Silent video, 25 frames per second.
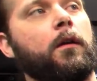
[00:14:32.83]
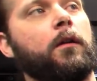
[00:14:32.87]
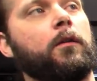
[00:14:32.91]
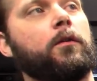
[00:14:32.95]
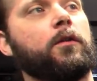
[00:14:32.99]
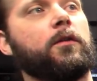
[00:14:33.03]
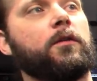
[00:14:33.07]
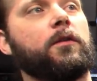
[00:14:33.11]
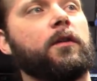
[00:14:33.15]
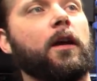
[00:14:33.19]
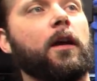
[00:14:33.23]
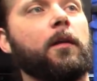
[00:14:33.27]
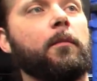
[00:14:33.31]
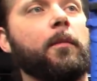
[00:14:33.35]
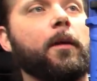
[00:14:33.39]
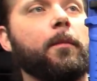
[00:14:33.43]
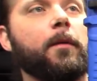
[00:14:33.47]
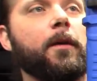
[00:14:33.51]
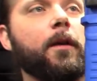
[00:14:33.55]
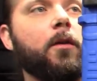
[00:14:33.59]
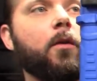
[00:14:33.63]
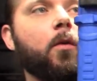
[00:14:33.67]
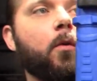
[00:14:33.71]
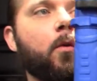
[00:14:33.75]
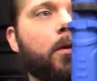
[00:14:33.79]
just on
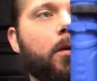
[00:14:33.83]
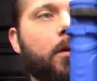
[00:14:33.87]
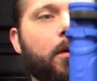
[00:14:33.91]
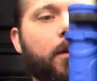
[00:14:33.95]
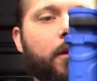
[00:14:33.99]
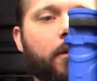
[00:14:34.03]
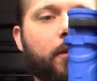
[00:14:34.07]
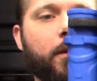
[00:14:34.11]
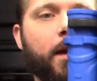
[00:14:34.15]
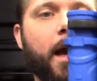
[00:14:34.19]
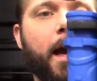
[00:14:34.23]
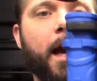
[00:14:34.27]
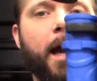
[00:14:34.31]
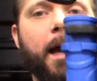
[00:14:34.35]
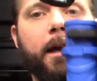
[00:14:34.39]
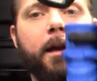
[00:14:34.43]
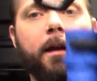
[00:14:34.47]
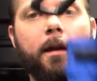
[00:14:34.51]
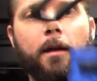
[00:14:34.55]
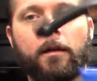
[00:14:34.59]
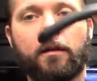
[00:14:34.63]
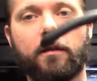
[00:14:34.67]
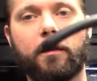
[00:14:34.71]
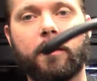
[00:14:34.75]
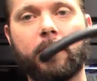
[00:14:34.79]
maybe a corner of the
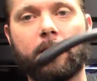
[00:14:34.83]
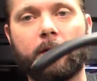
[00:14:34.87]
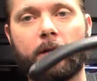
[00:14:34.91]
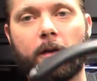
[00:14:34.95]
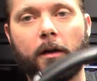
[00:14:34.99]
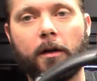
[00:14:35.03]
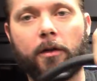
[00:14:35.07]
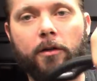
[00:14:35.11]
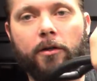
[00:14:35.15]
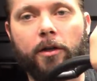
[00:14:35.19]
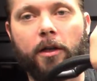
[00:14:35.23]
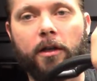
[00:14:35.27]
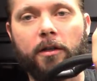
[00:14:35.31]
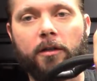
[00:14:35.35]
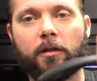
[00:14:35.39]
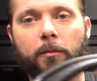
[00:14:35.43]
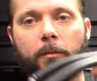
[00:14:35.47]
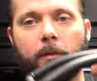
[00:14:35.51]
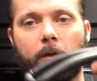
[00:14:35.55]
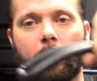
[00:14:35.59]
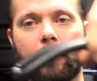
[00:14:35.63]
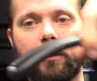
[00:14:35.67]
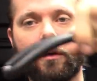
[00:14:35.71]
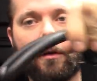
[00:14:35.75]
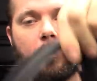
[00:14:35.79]
rack. These are
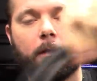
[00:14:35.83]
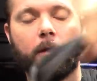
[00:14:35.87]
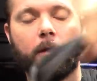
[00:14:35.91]
adjustable.